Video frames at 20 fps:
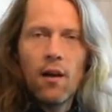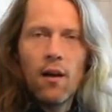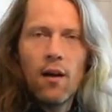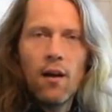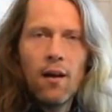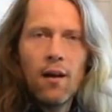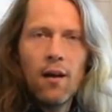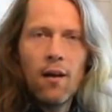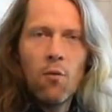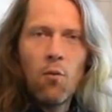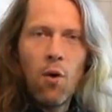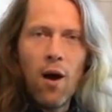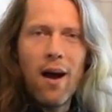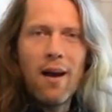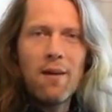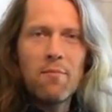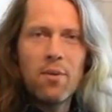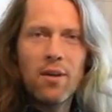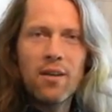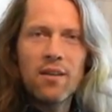Uh,
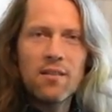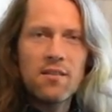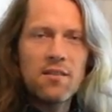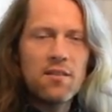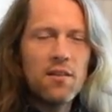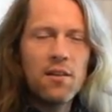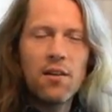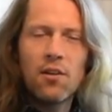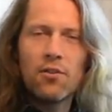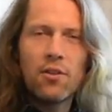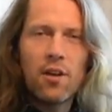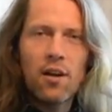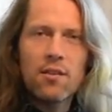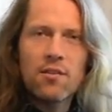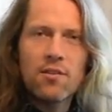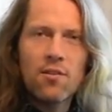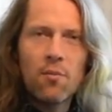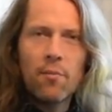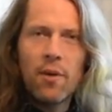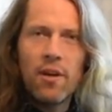why? Because you know there are
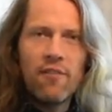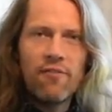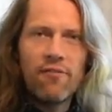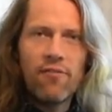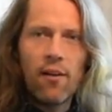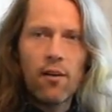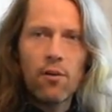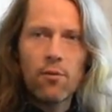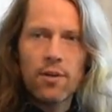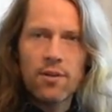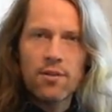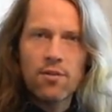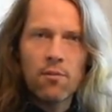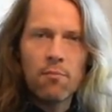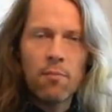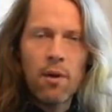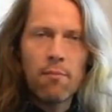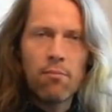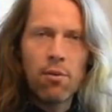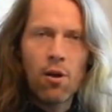so many followers
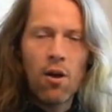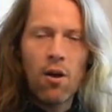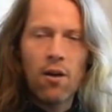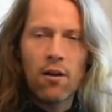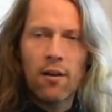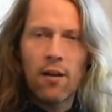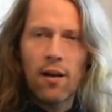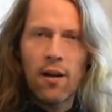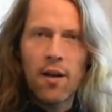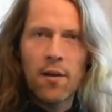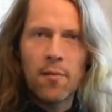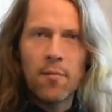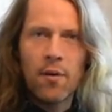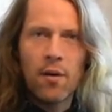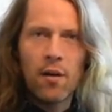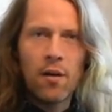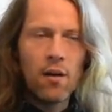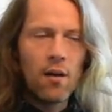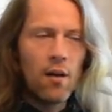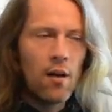on my blog. I'm
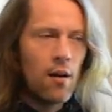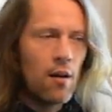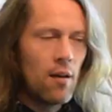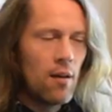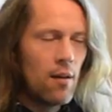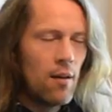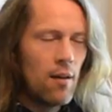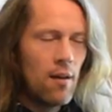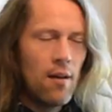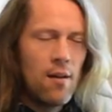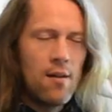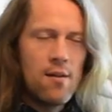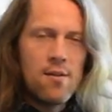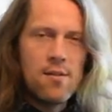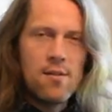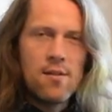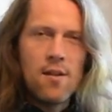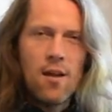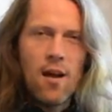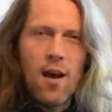uh,
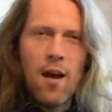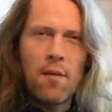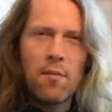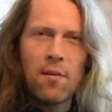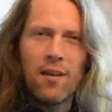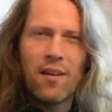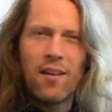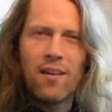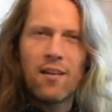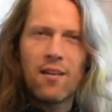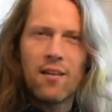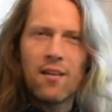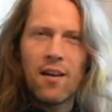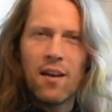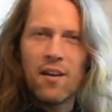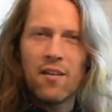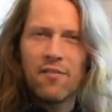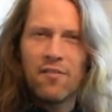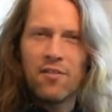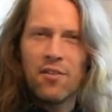I'm
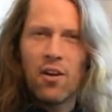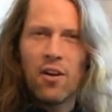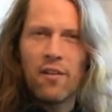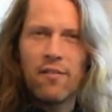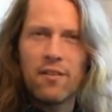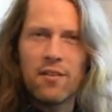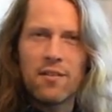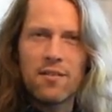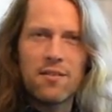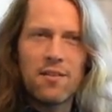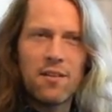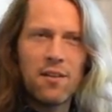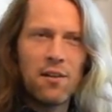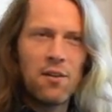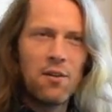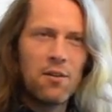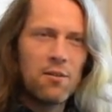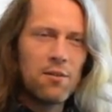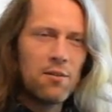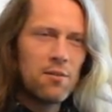kind of nervous, you
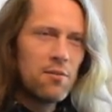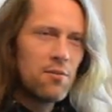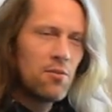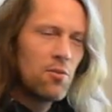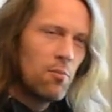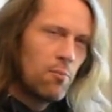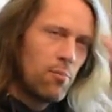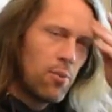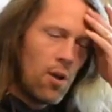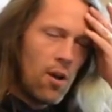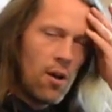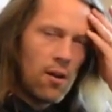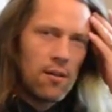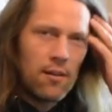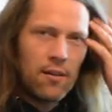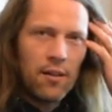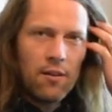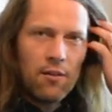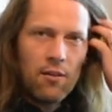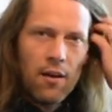know, to
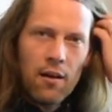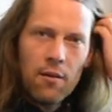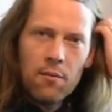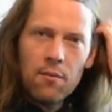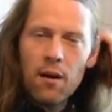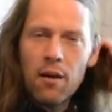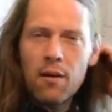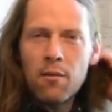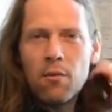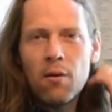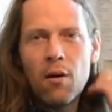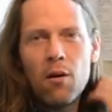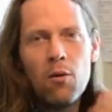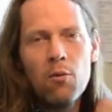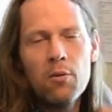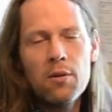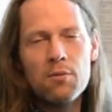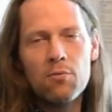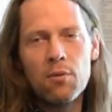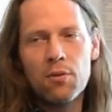blog. You know, I I
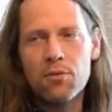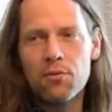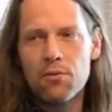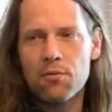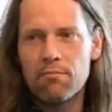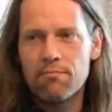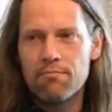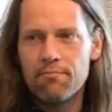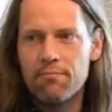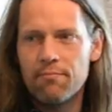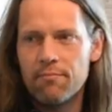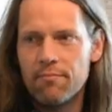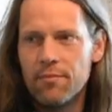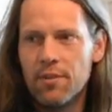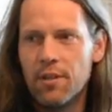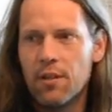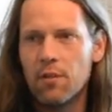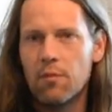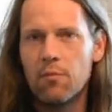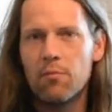always want to
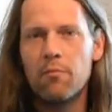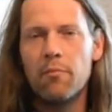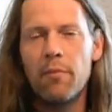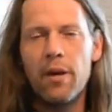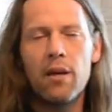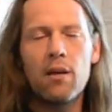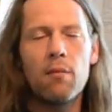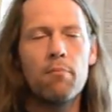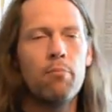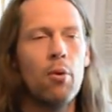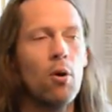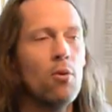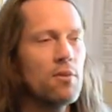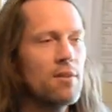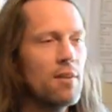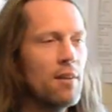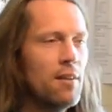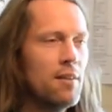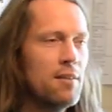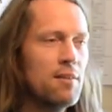you know make a
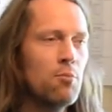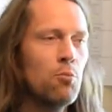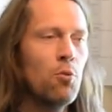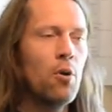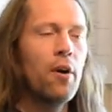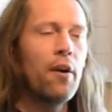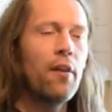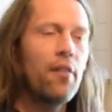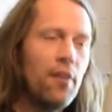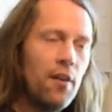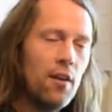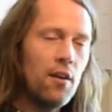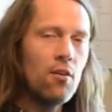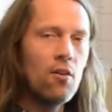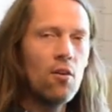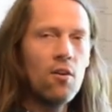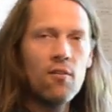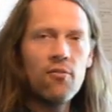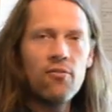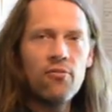post that is worthy
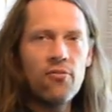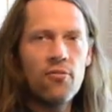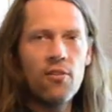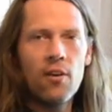of